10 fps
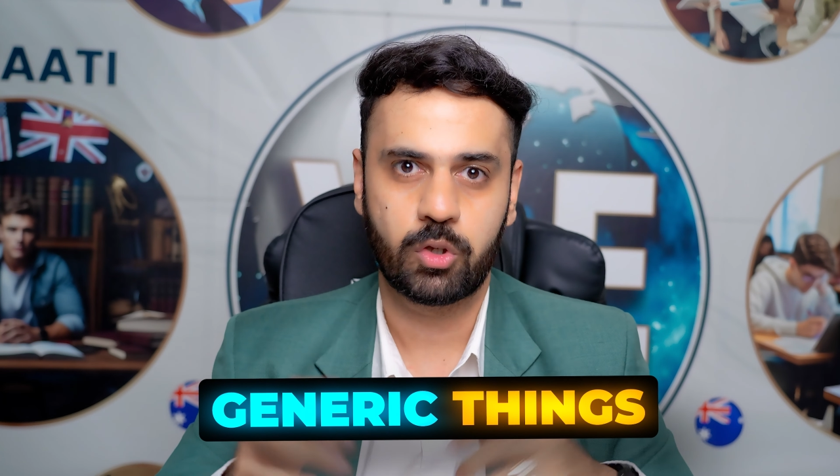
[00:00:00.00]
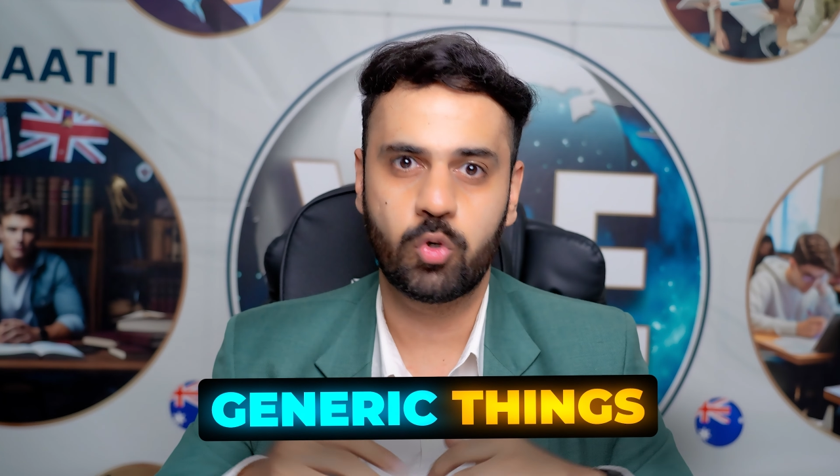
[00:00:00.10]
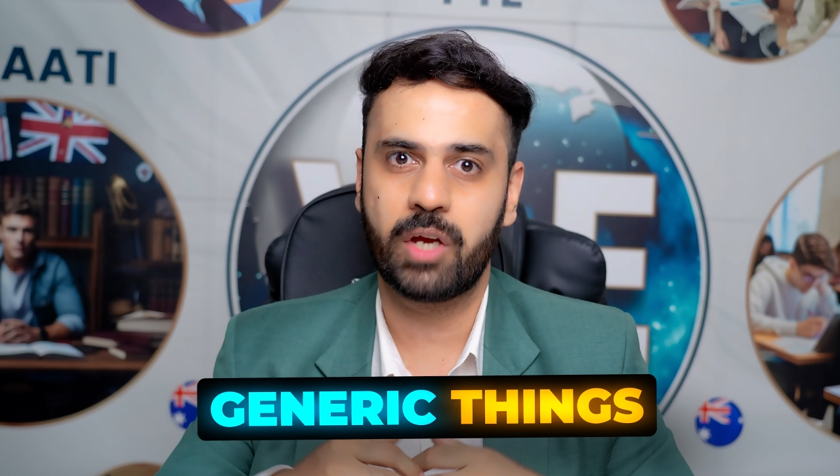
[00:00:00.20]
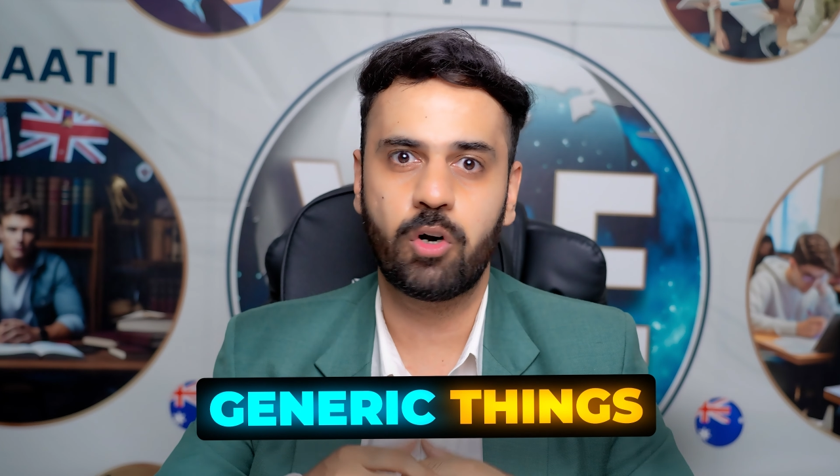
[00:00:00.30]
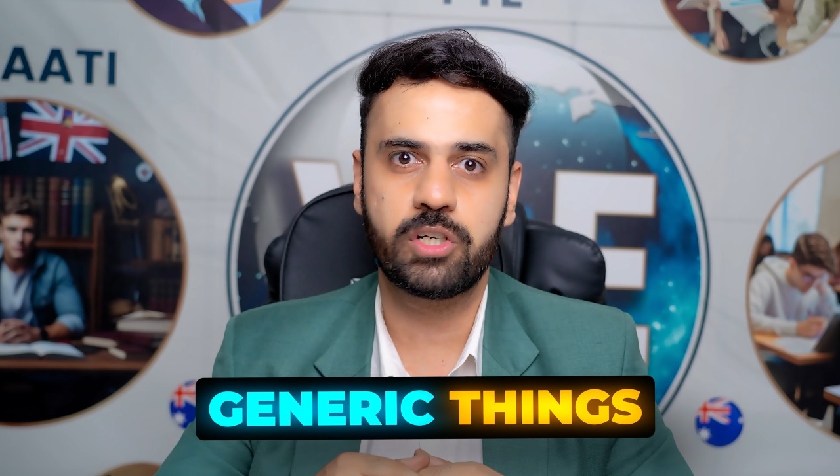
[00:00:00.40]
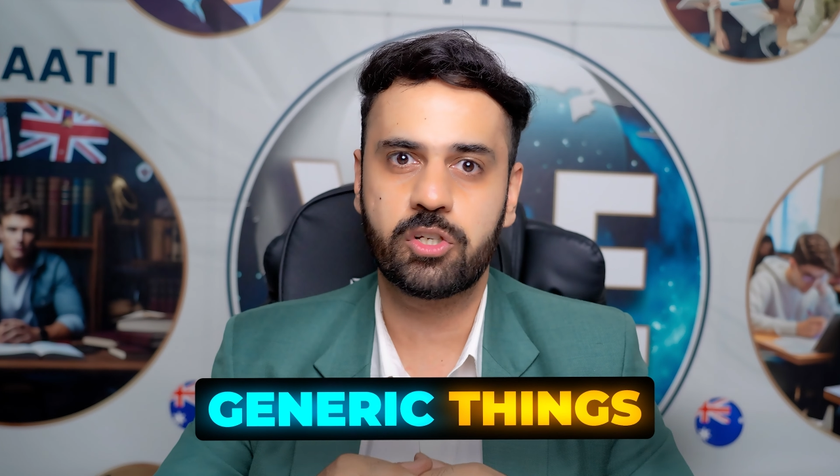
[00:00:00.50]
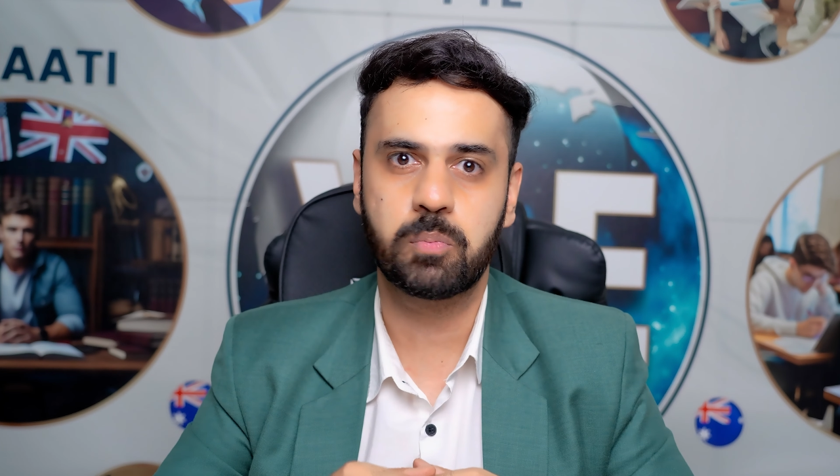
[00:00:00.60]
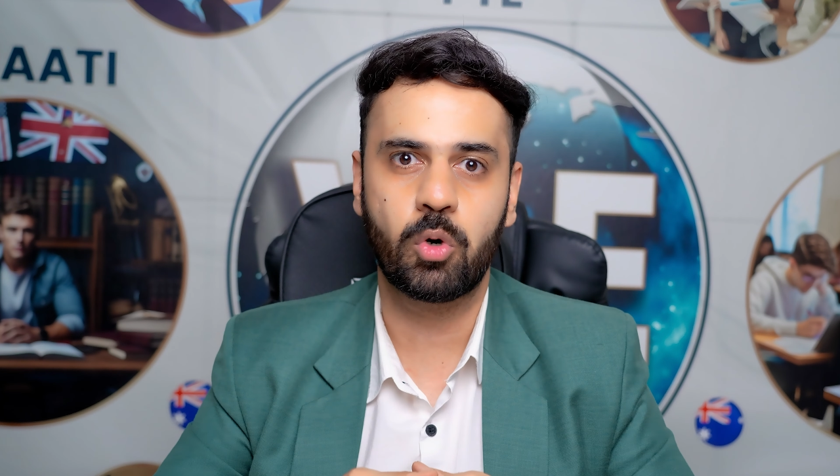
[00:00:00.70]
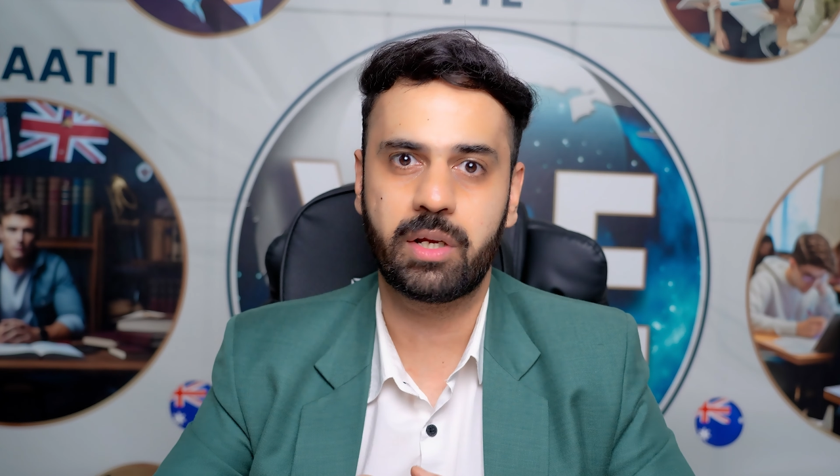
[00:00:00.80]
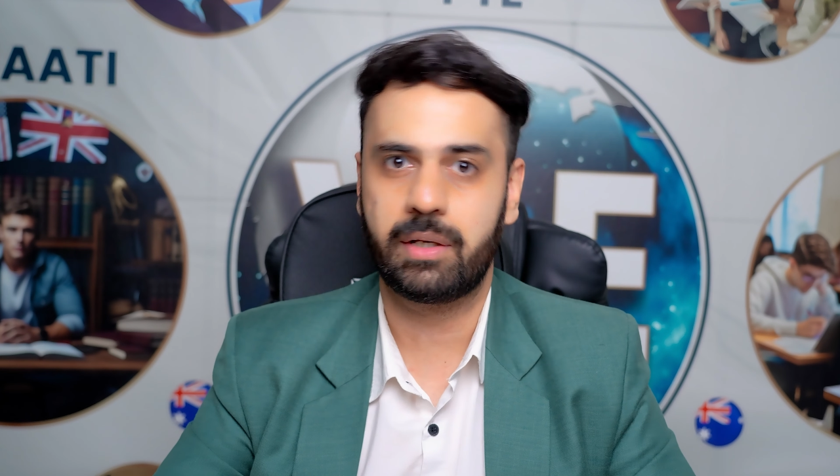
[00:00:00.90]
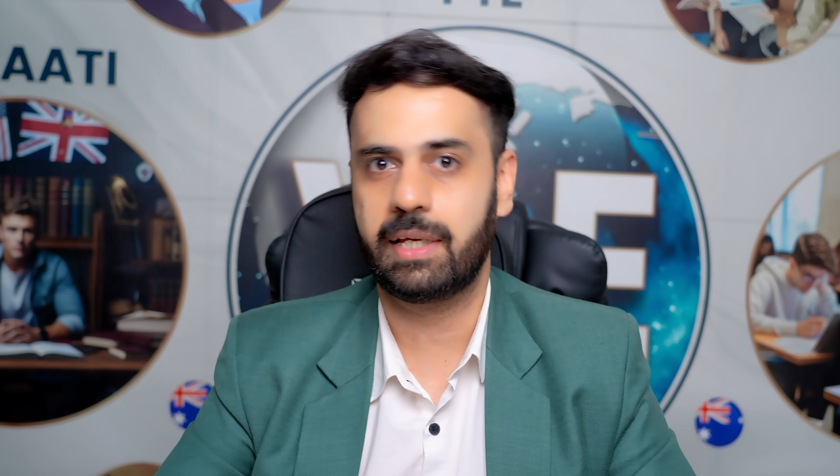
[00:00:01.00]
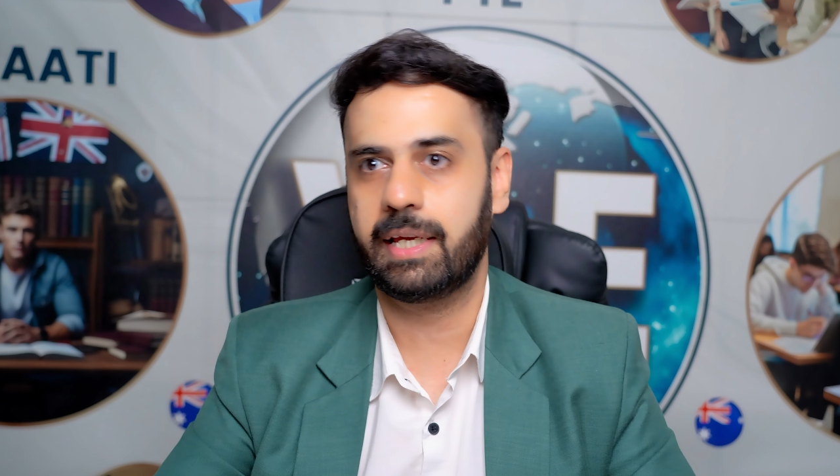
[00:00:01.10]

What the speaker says: You cannot just put